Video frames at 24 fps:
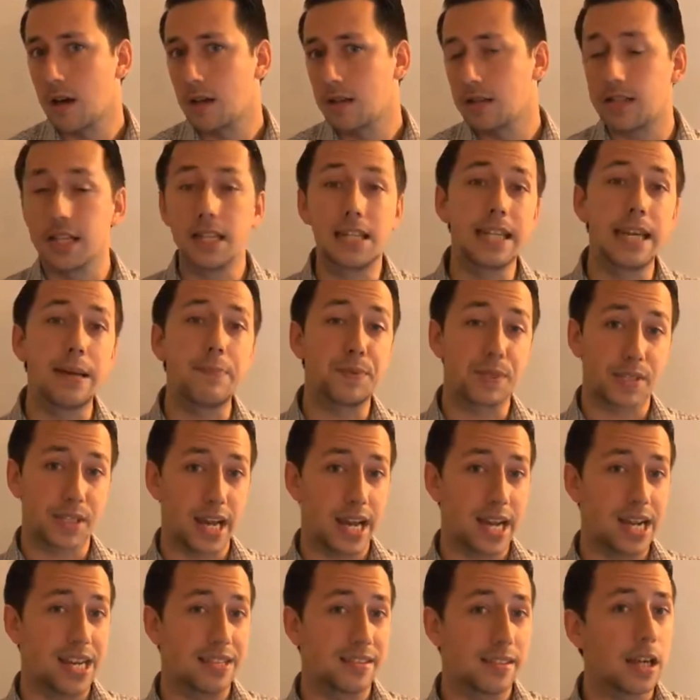the deep
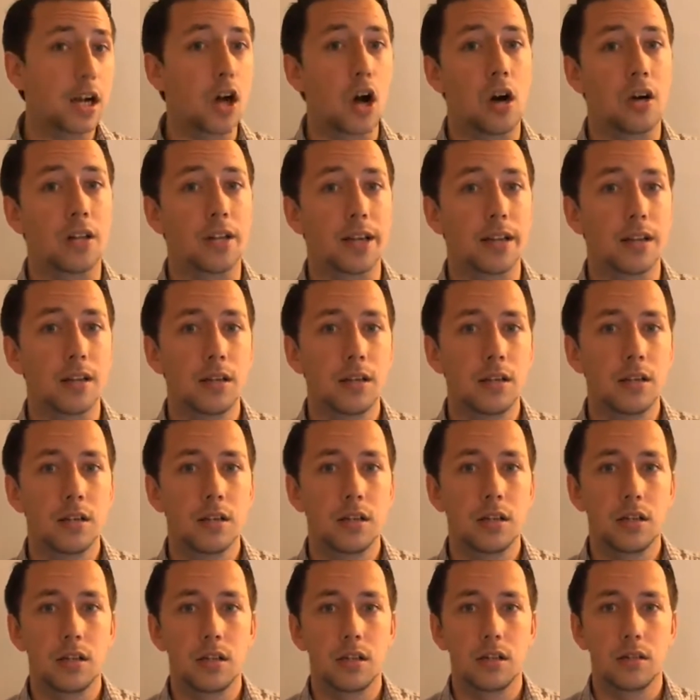state as they call it,
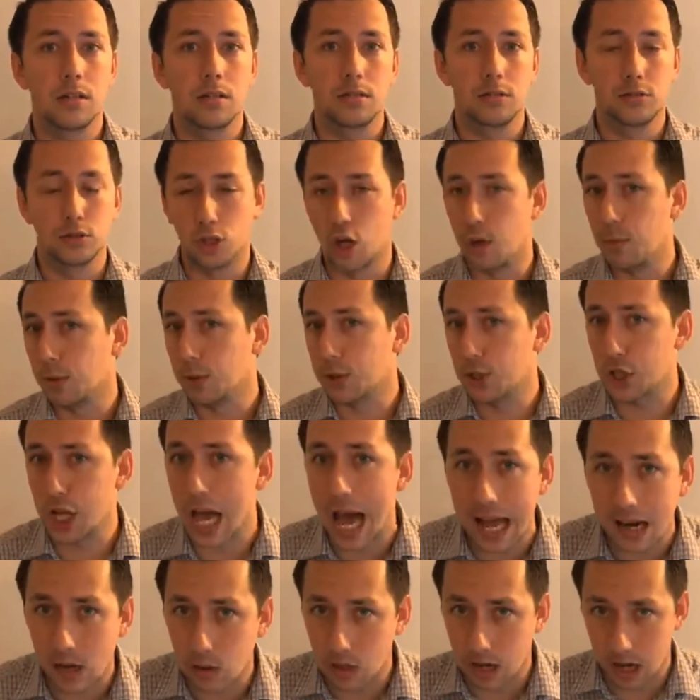global
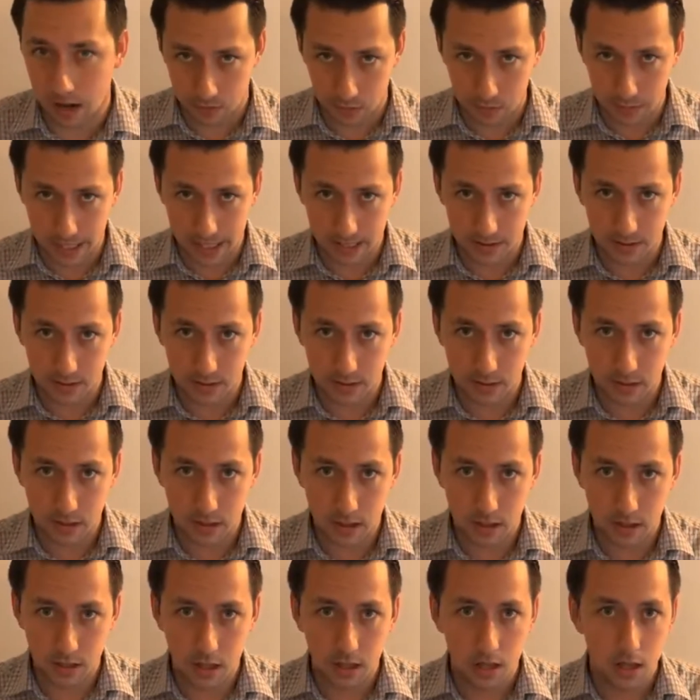shadow governments,
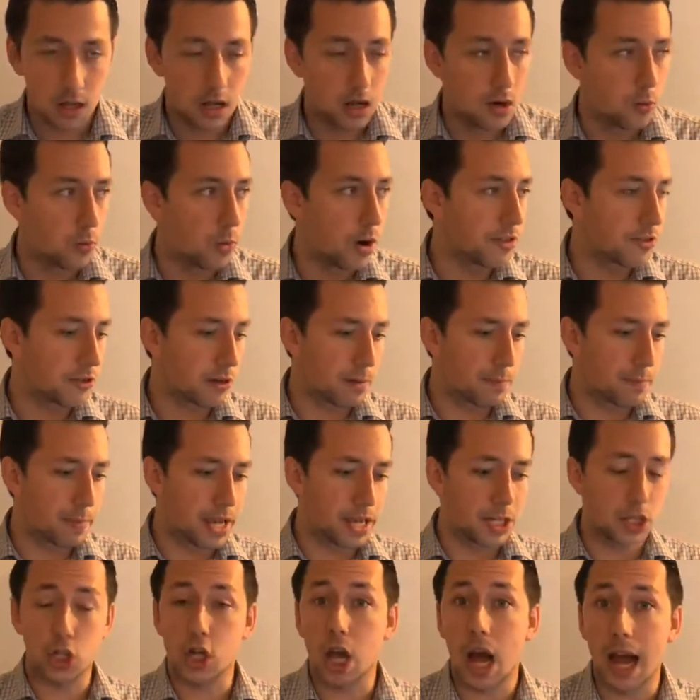whether it be
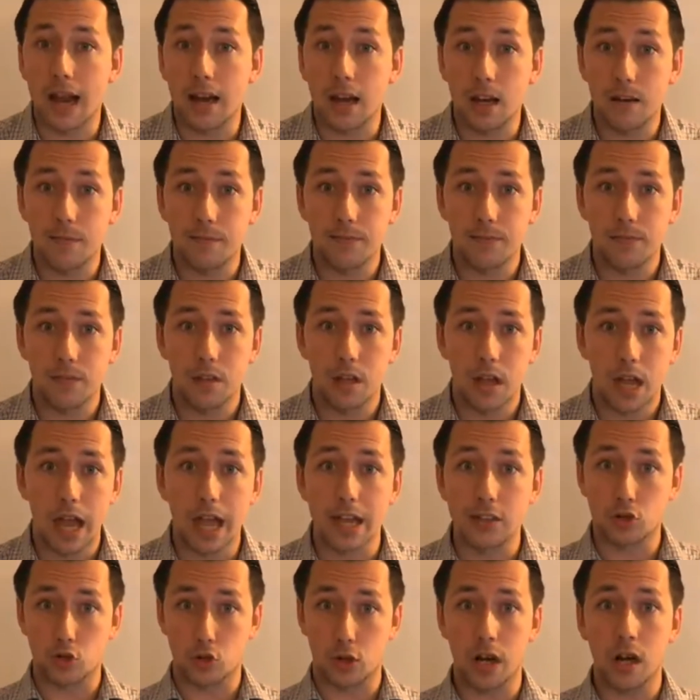China,
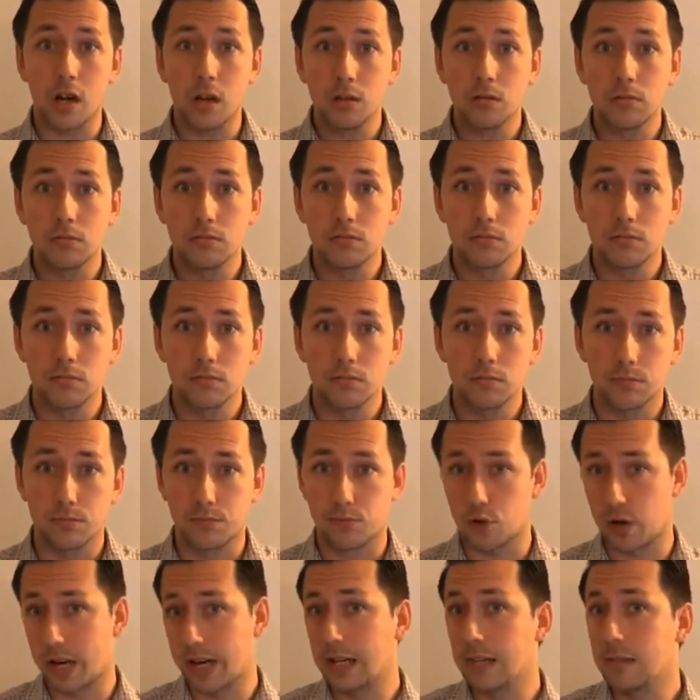Israel,
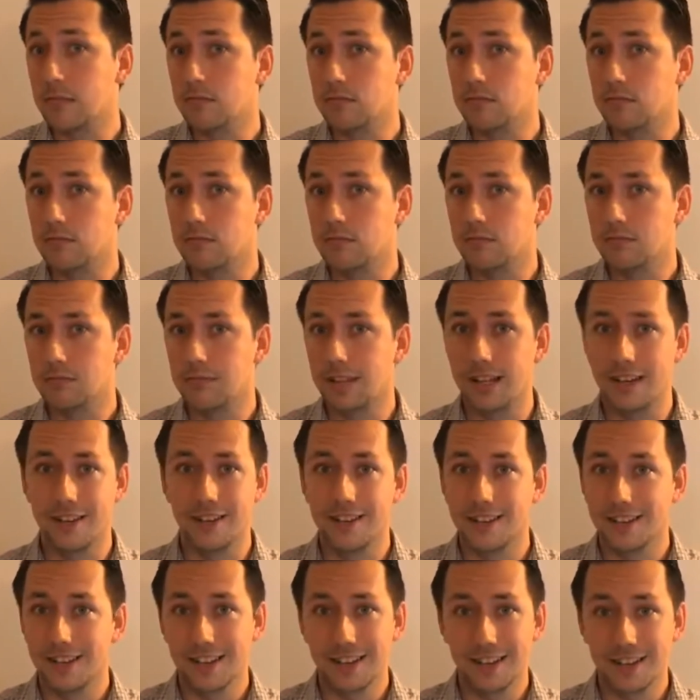Britain,
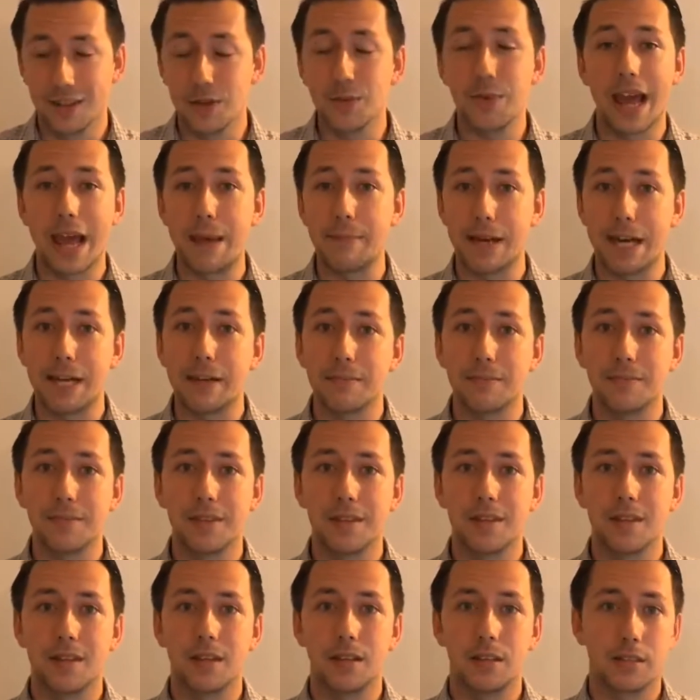you name it,
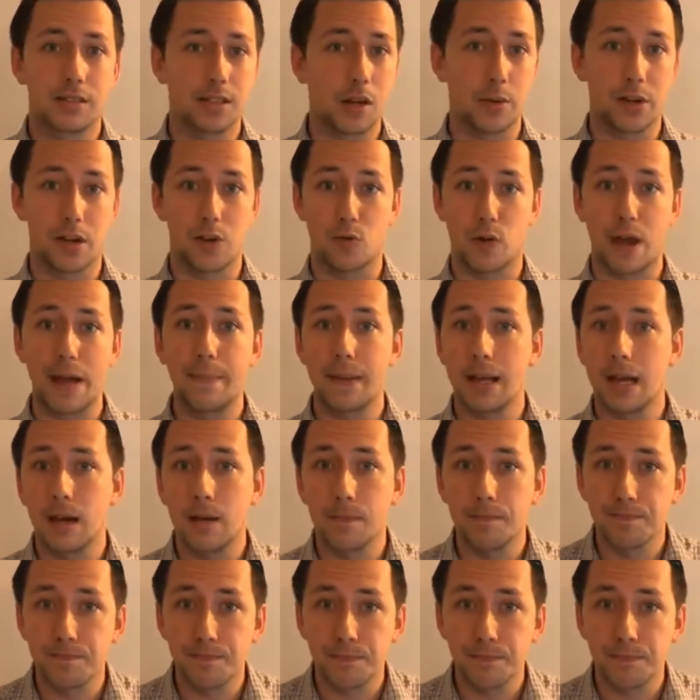Saudi Arabia.